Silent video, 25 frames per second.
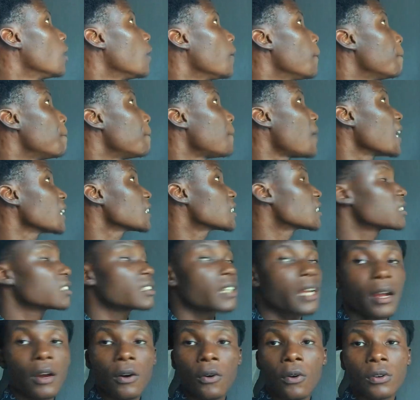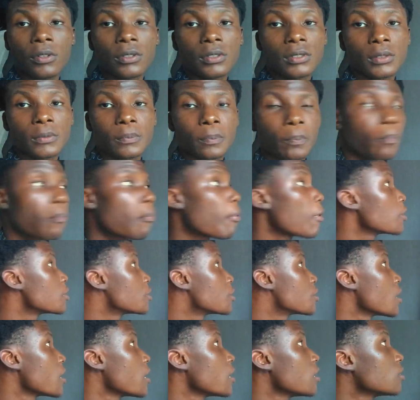March 2nd,
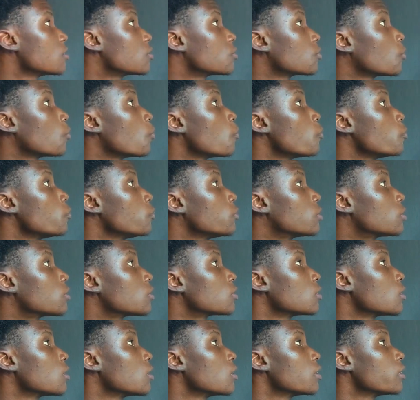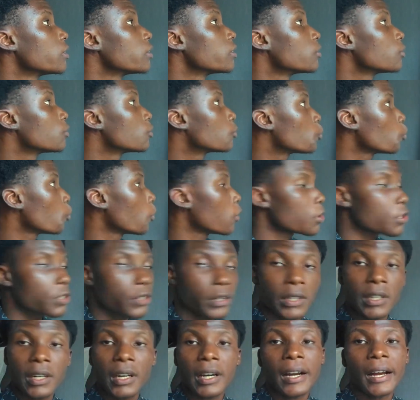purchase goods
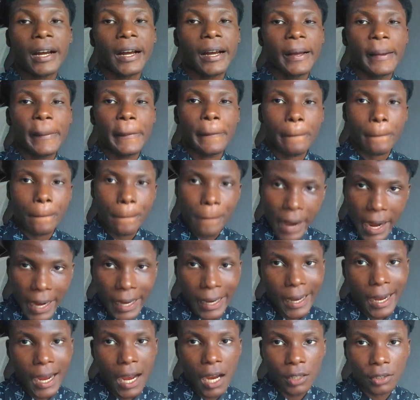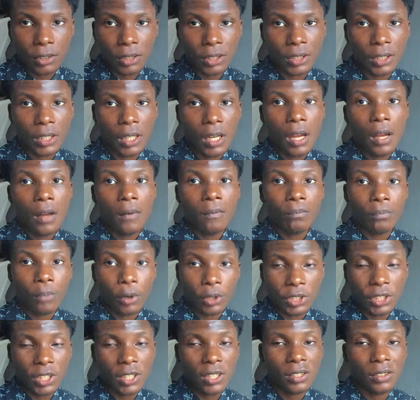200 naira by cash.
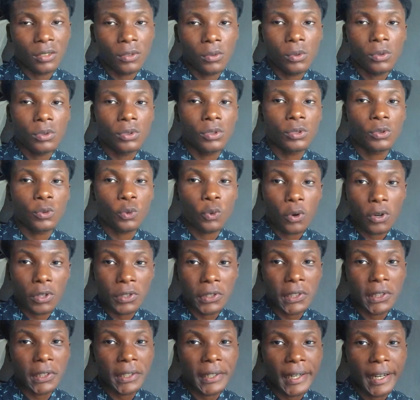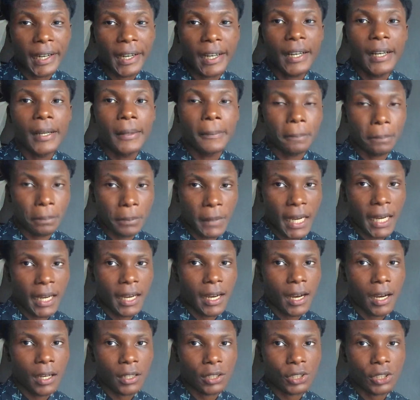Purchase goods 200 naira by
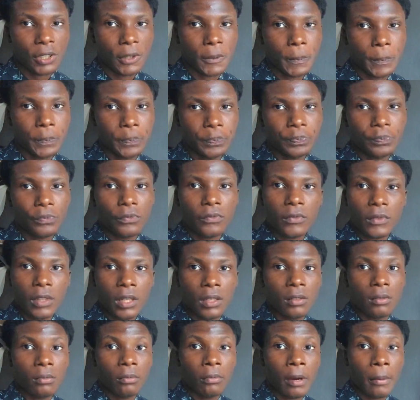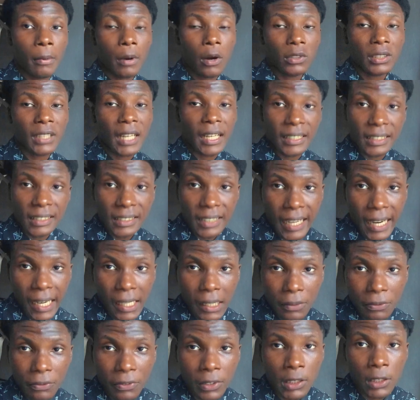cash. Remember what I
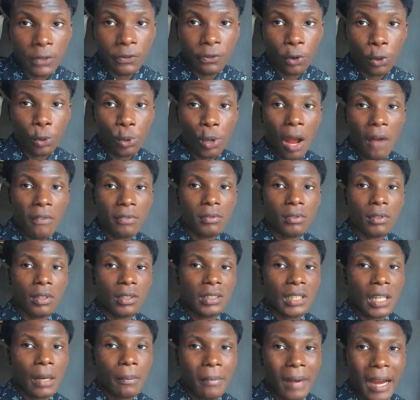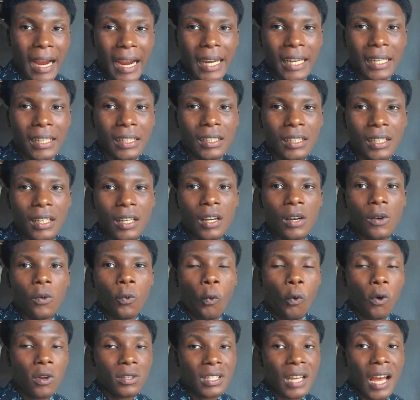said? First of all, you have to determine
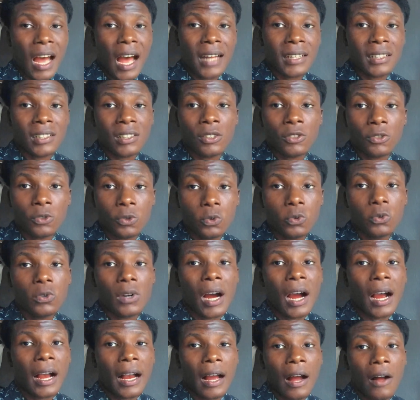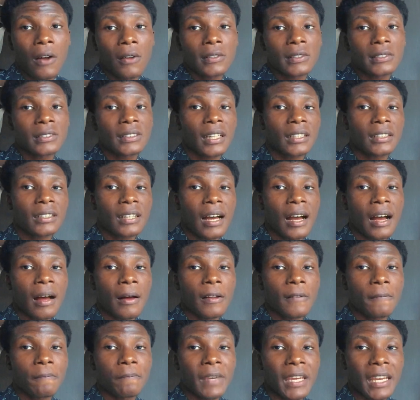what are the two accounts that
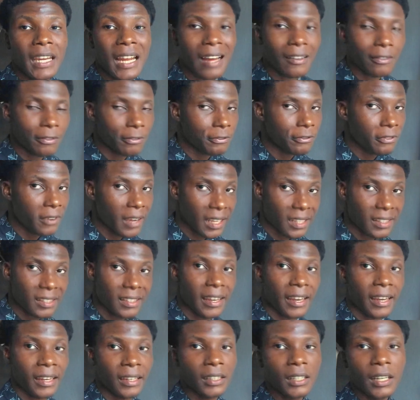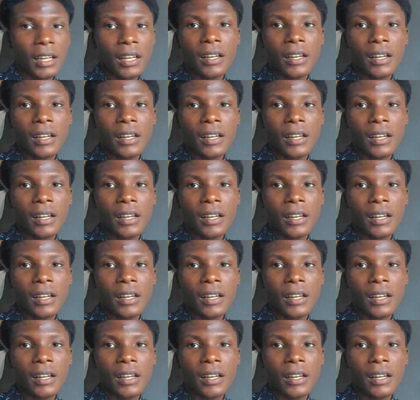are being affected